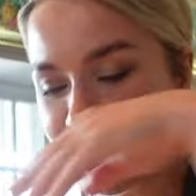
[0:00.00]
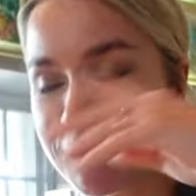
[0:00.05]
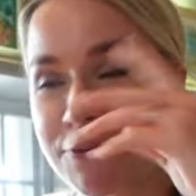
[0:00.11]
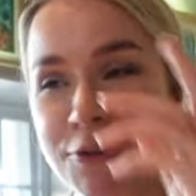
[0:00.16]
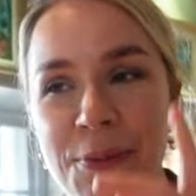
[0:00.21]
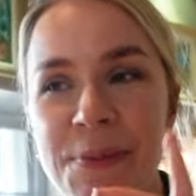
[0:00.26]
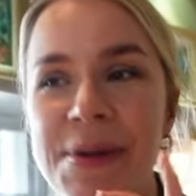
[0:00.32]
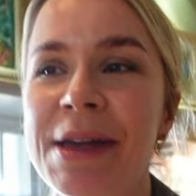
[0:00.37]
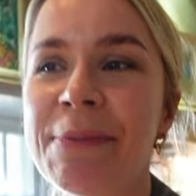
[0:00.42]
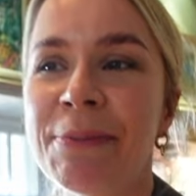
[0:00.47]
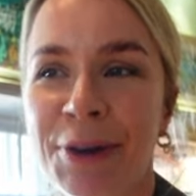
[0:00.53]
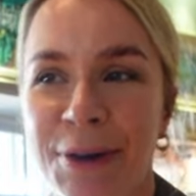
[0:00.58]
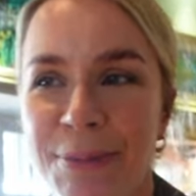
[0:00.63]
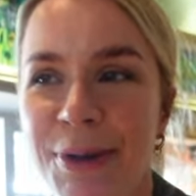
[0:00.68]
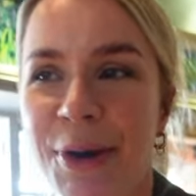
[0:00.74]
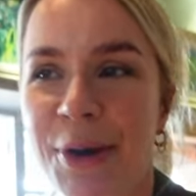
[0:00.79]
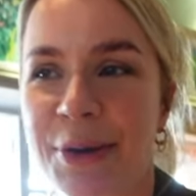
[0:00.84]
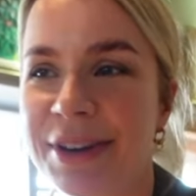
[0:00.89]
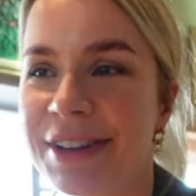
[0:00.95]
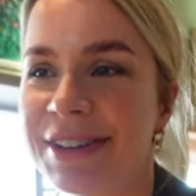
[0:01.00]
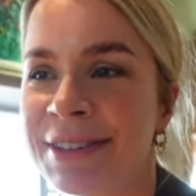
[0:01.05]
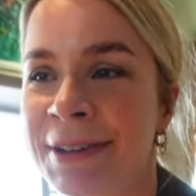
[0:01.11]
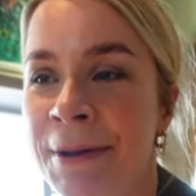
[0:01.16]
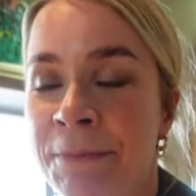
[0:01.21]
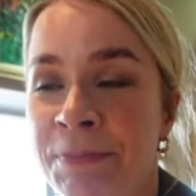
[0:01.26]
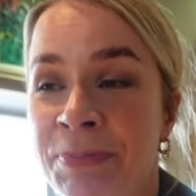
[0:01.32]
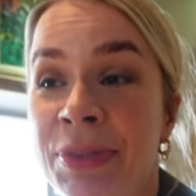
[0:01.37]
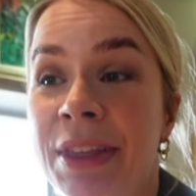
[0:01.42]
For me, I'm gonna be honest,
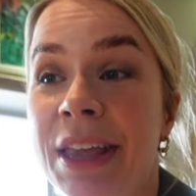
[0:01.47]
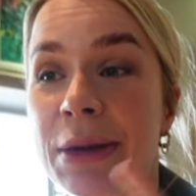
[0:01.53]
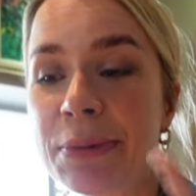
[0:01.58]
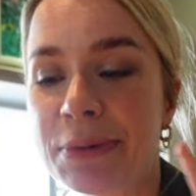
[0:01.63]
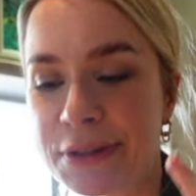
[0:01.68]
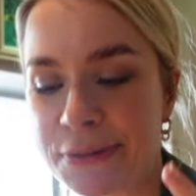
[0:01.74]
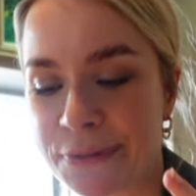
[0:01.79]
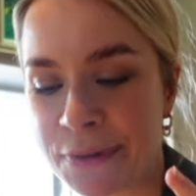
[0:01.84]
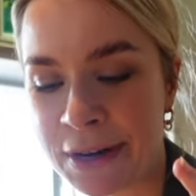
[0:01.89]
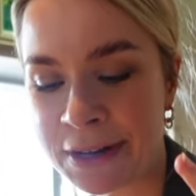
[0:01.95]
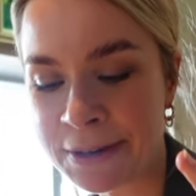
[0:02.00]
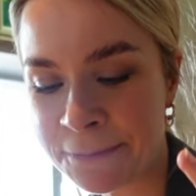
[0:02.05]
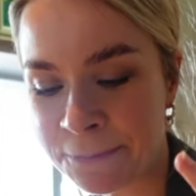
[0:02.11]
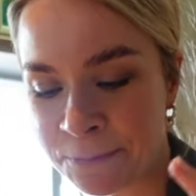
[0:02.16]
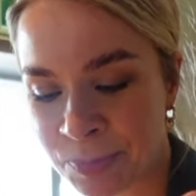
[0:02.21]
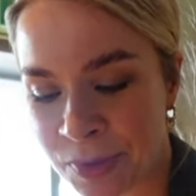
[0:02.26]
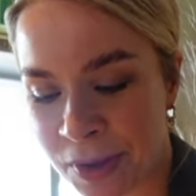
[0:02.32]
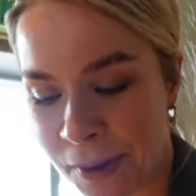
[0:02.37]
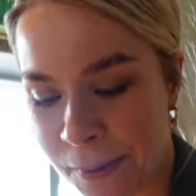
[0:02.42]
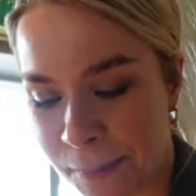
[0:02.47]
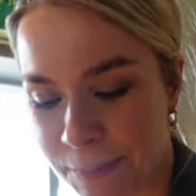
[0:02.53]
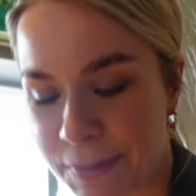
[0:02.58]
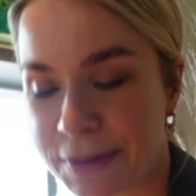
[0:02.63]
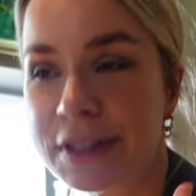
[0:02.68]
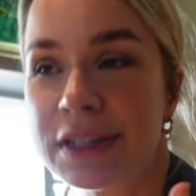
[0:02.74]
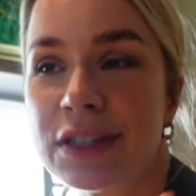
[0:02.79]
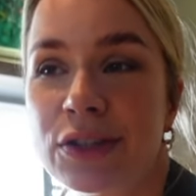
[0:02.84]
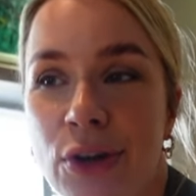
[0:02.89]
it was fun,
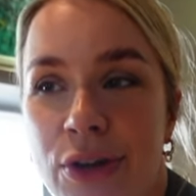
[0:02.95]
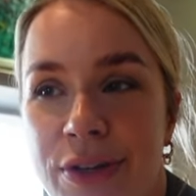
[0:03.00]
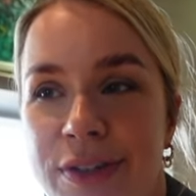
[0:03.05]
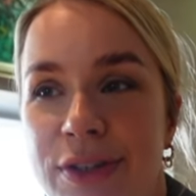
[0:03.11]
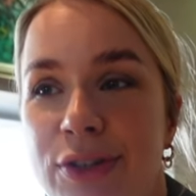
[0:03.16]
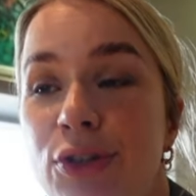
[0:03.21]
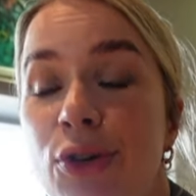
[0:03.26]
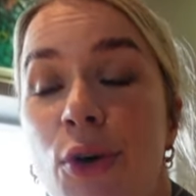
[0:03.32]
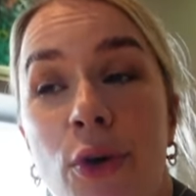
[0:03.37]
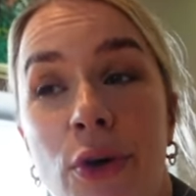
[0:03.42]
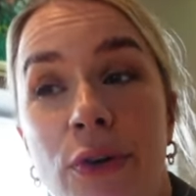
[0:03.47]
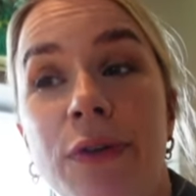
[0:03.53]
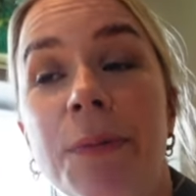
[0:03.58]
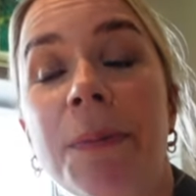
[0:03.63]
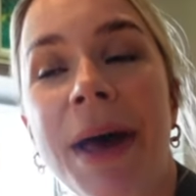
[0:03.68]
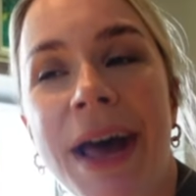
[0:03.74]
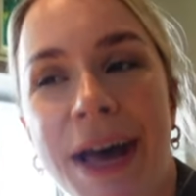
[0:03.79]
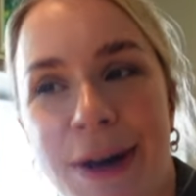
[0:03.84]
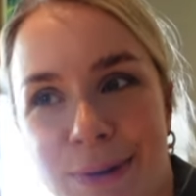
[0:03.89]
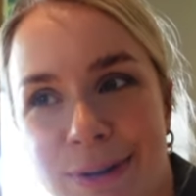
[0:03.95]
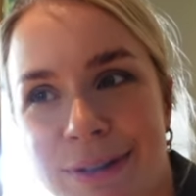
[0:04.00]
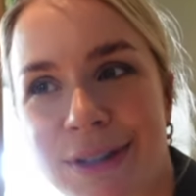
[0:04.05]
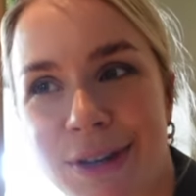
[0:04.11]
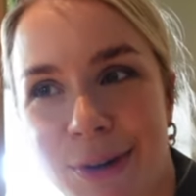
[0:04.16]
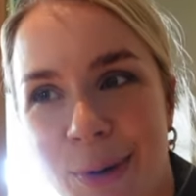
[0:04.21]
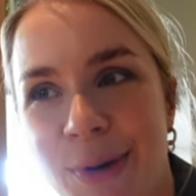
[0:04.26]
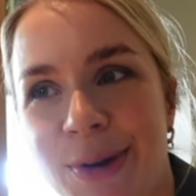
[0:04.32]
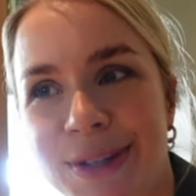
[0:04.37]
but the sausage overpowers
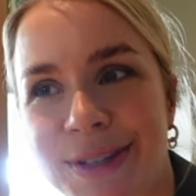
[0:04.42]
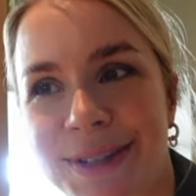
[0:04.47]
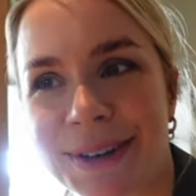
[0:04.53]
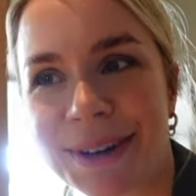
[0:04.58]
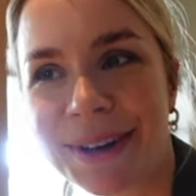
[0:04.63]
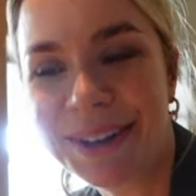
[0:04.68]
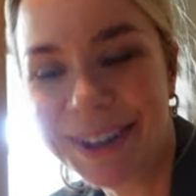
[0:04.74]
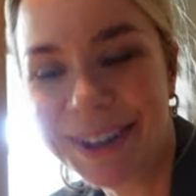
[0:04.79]
the oyster.